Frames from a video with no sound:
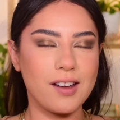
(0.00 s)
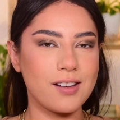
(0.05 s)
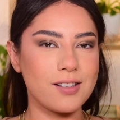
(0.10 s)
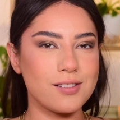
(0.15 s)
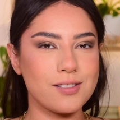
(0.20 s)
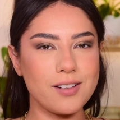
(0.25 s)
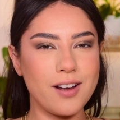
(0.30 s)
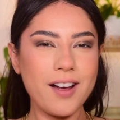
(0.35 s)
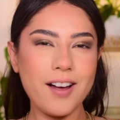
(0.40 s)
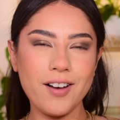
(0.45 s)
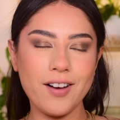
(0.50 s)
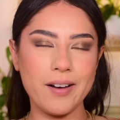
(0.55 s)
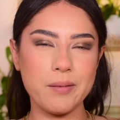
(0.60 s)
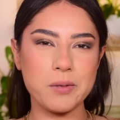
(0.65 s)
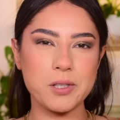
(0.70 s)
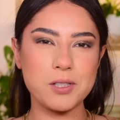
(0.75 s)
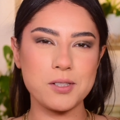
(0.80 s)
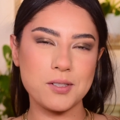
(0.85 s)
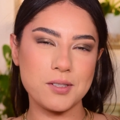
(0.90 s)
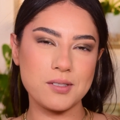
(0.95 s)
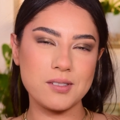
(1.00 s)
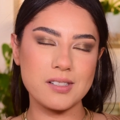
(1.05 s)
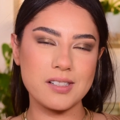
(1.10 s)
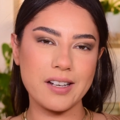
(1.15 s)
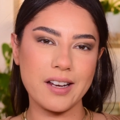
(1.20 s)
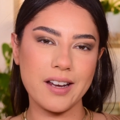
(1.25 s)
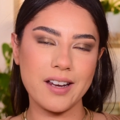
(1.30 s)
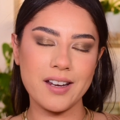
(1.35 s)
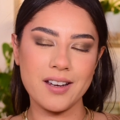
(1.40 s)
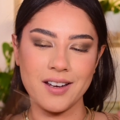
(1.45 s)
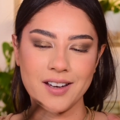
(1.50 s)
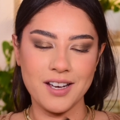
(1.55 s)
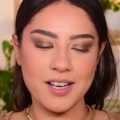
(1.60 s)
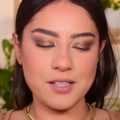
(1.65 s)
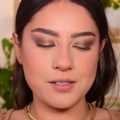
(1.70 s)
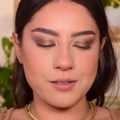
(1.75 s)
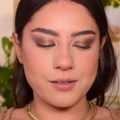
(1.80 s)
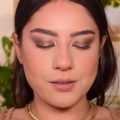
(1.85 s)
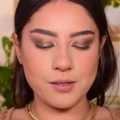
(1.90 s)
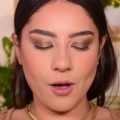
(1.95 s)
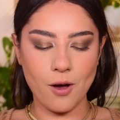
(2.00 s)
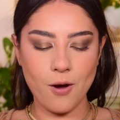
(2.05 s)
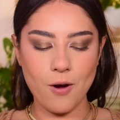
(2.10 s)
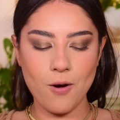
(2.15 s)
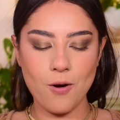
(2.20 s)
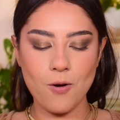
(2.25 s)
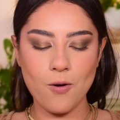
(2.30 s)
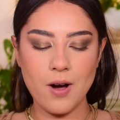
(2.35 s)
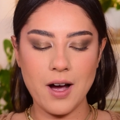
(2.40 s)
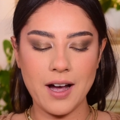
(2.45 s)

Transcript: style I'm gonna do today, so